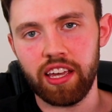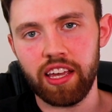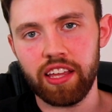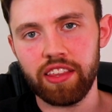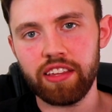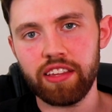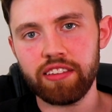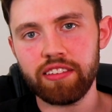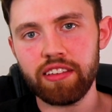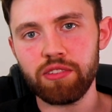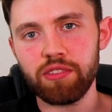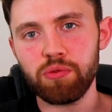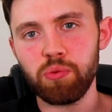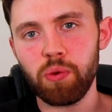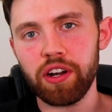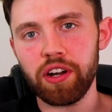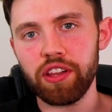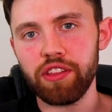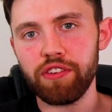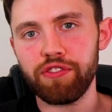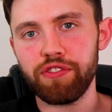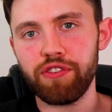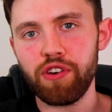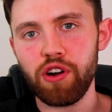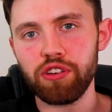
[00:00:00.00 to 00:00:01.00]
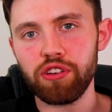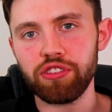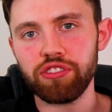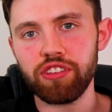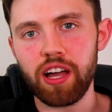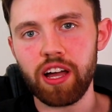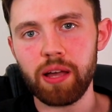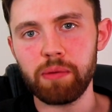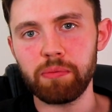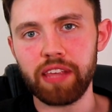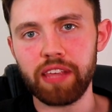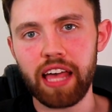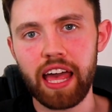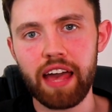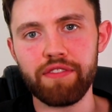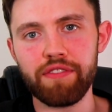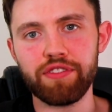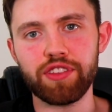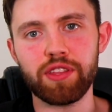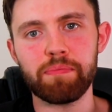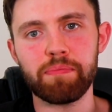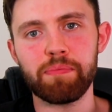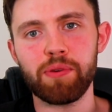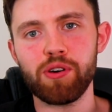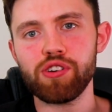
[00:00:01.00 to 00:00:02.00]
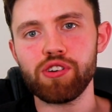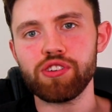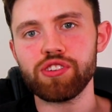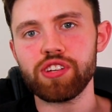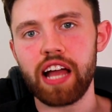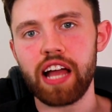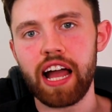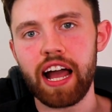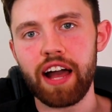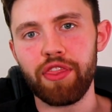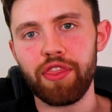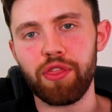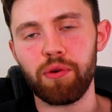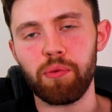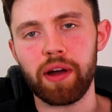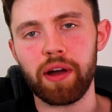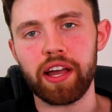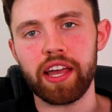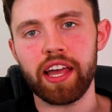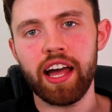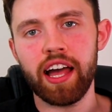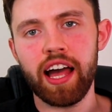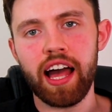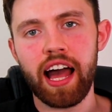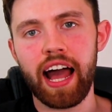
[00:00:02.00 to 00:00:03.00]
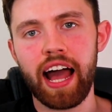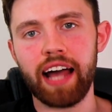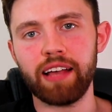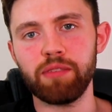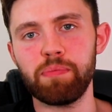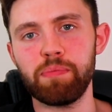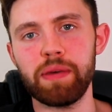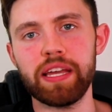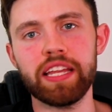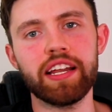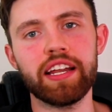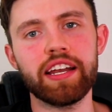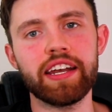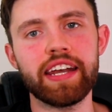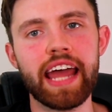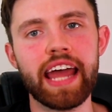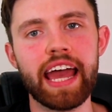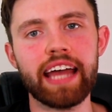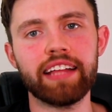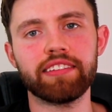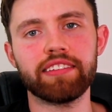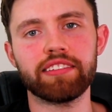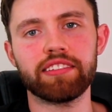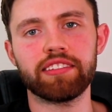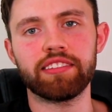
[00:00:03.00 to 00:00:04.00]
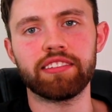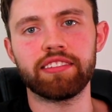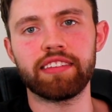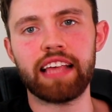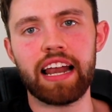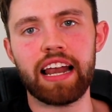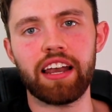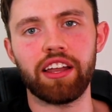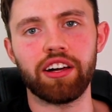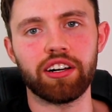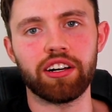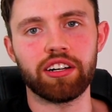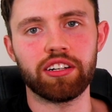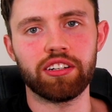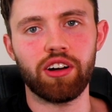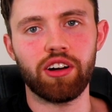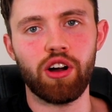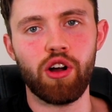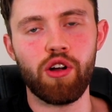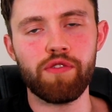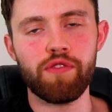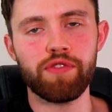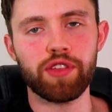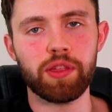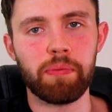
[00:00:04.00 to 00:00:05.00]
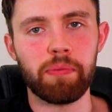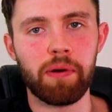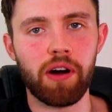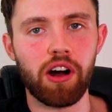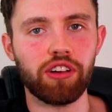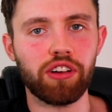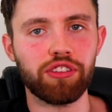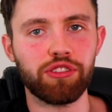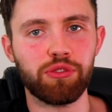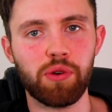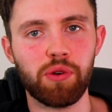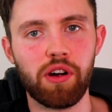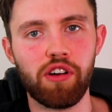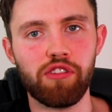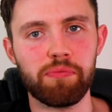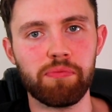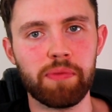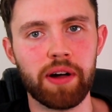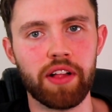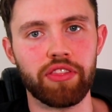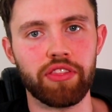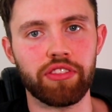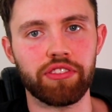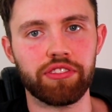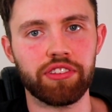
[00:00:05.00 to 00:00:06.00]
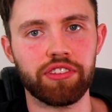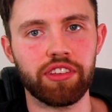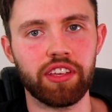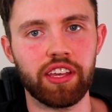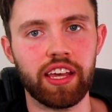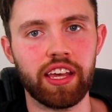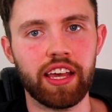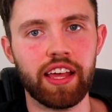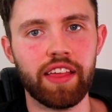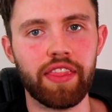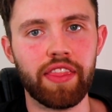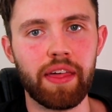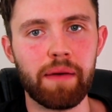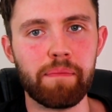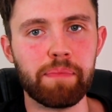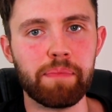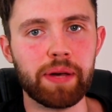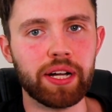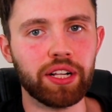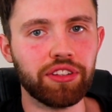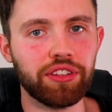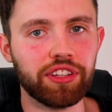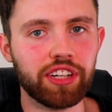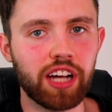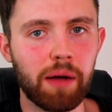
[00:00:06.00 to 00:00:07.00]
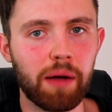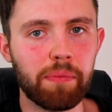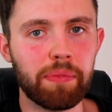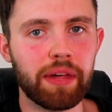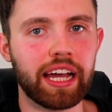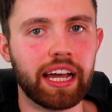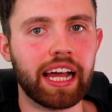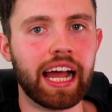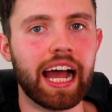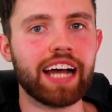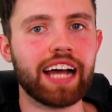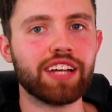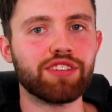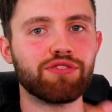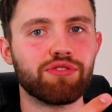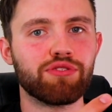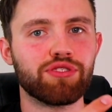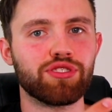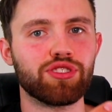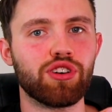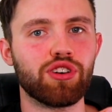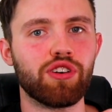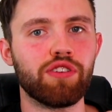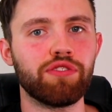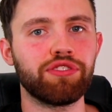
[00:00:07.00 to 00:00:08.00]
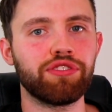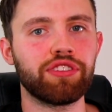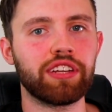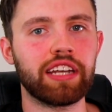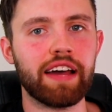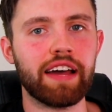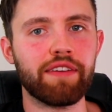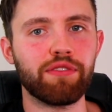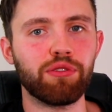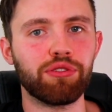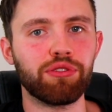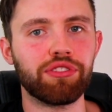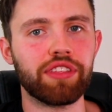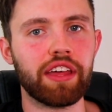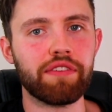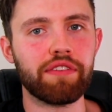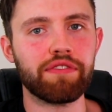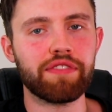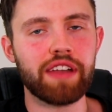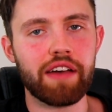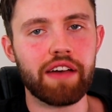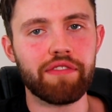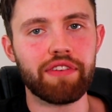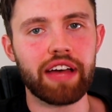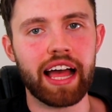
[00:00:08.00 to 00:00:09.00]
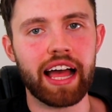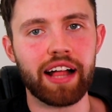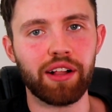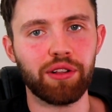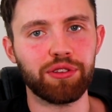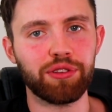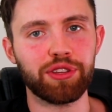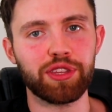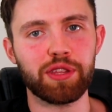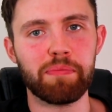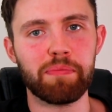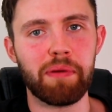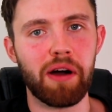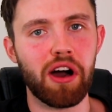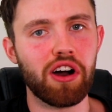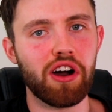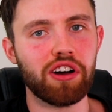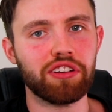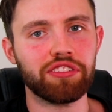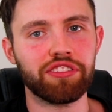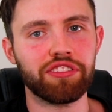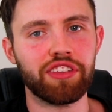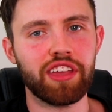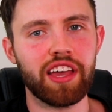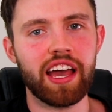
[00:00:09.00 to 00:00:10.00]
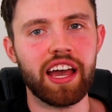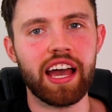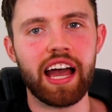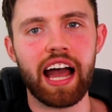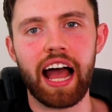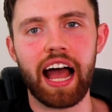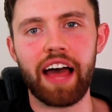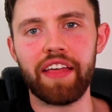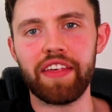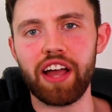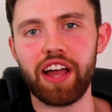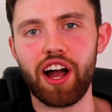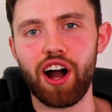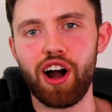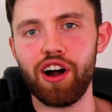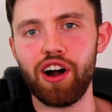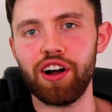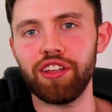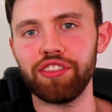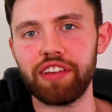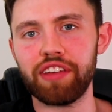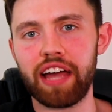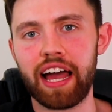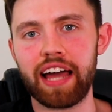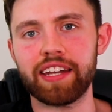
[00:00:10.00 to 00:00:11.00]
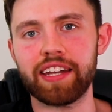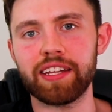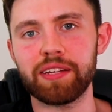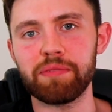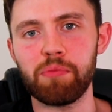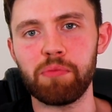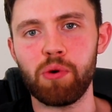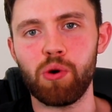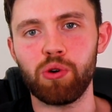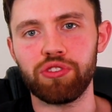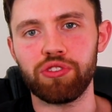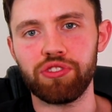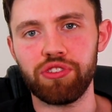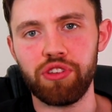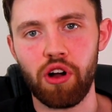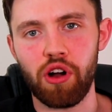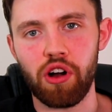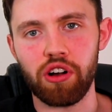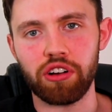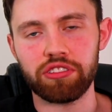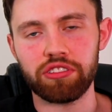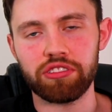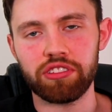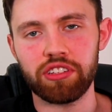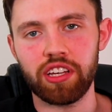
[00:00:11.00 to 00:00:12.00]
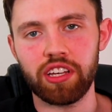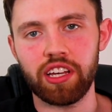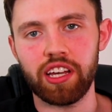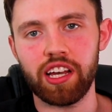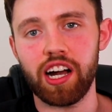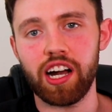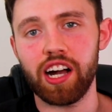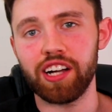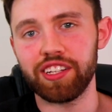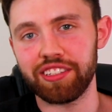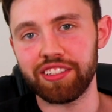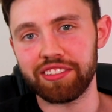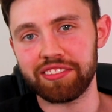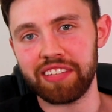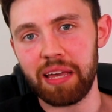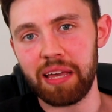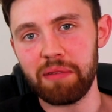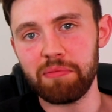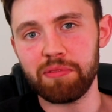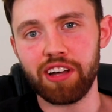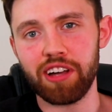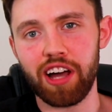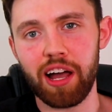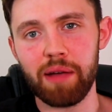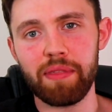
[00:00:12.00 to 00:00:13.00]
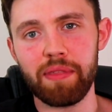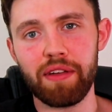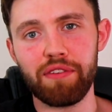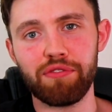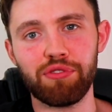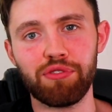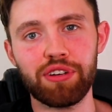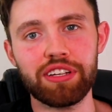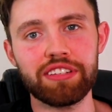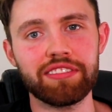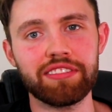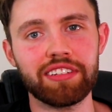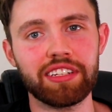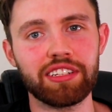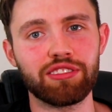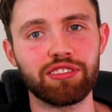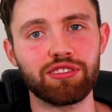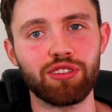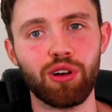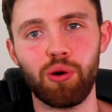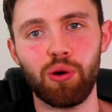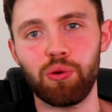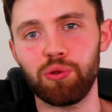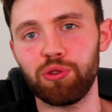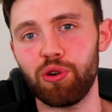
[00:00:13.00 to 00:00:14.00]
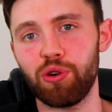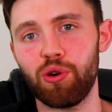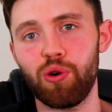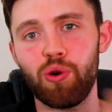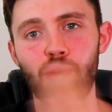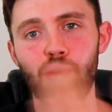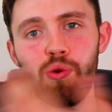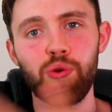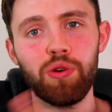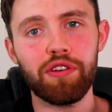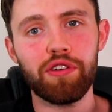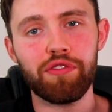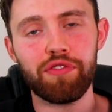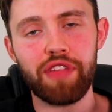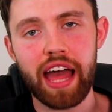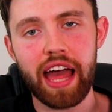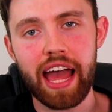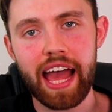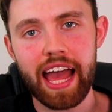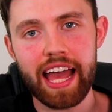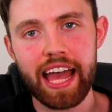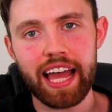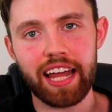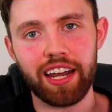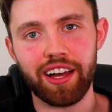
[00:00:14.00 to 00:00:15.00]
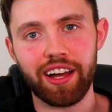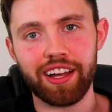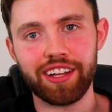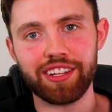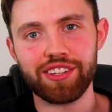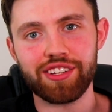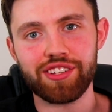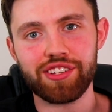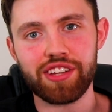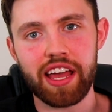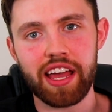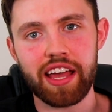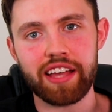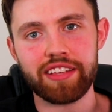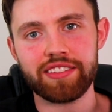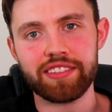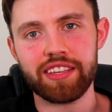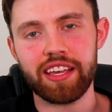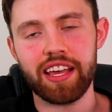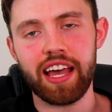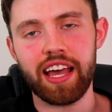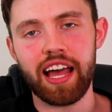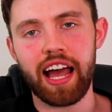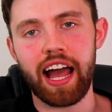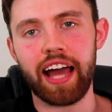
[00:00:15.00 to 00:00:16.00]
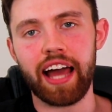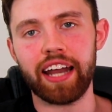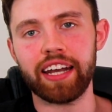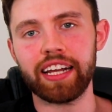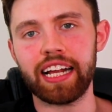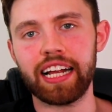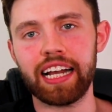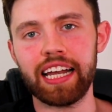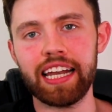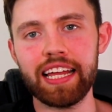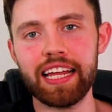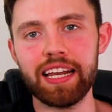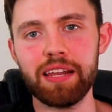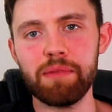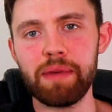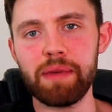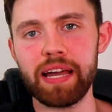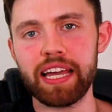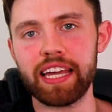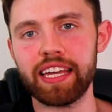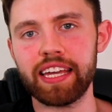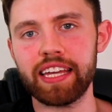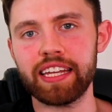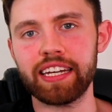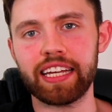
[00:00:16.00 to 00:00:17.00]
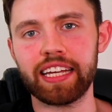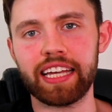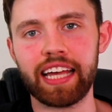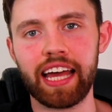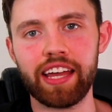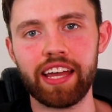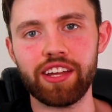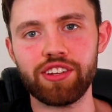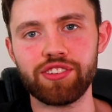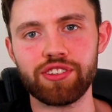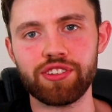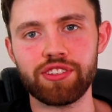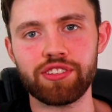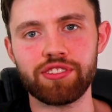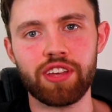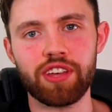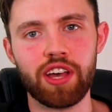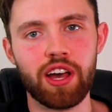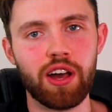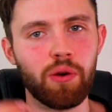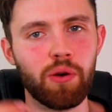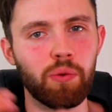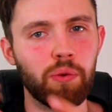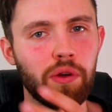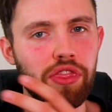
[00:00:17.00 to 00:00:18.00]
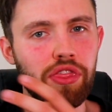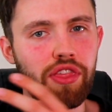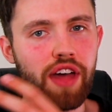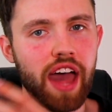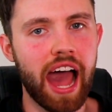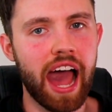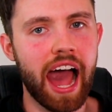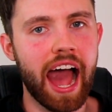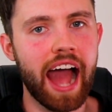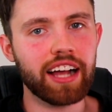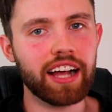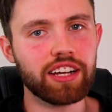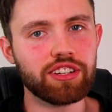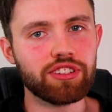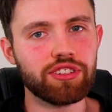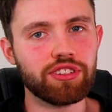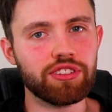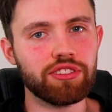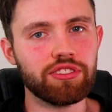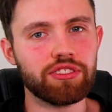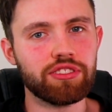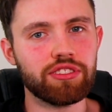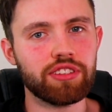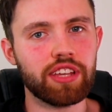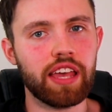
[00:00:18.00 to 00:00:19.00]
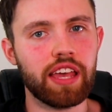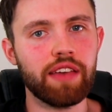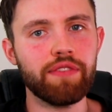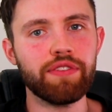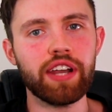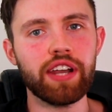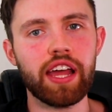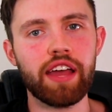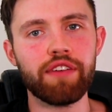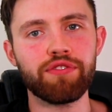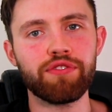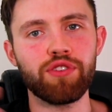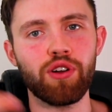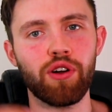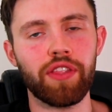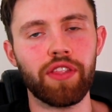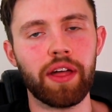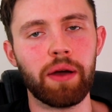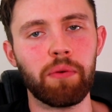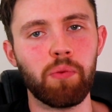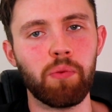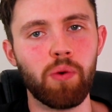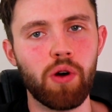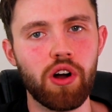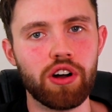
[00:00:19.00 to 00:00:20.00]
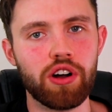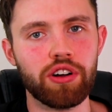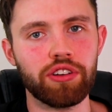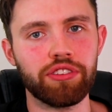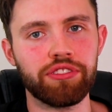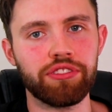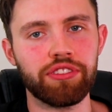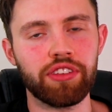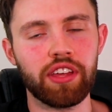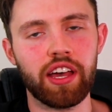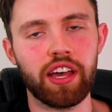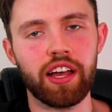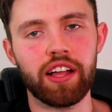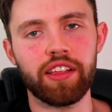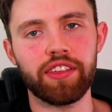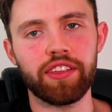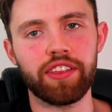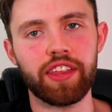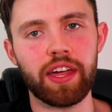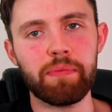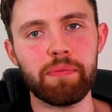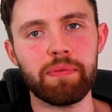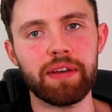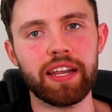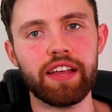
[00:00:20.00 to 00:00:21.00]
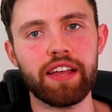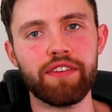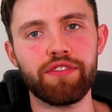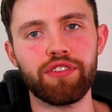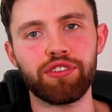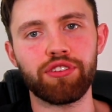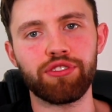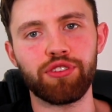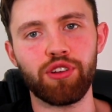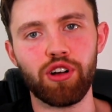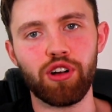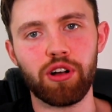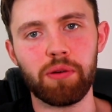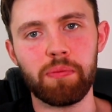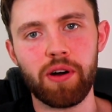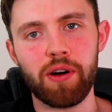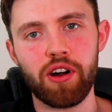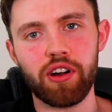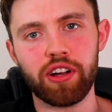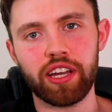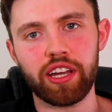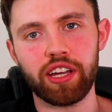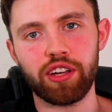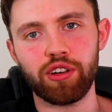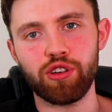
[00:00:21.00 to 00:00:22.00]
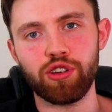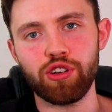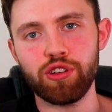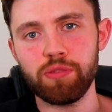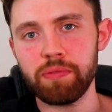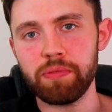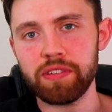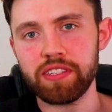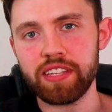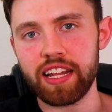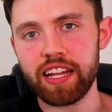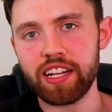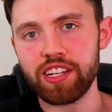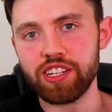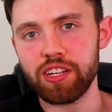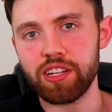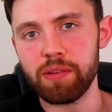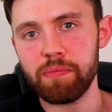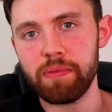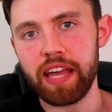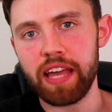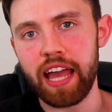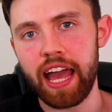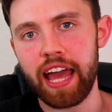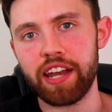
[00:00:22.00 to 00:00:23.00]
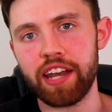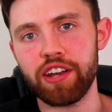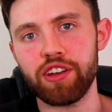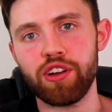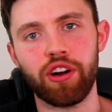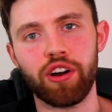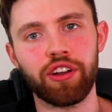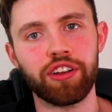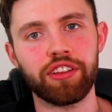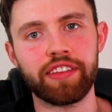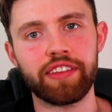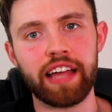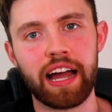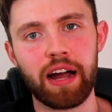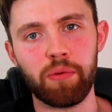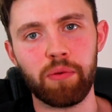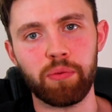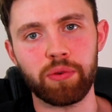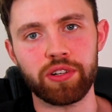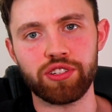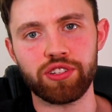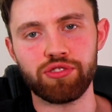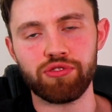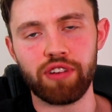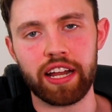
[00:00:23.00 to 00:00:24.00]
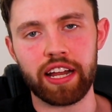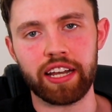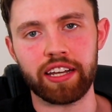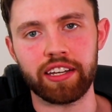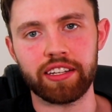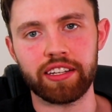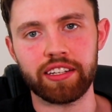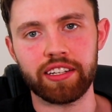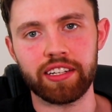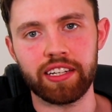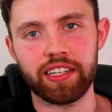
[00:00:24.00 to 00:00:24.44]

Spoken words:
This is one of the first times ever that Berkshire Hathaway has been a net seller over the past 12 months. They're building up their cash reserves to levels they've never held in the past, and they aren't adding more stocks. At the same time, they've recently sold all of their airline shares and are clearly making indications with their actions, even if not their words, that they believe the stock market could potentially be headed on a downward trend.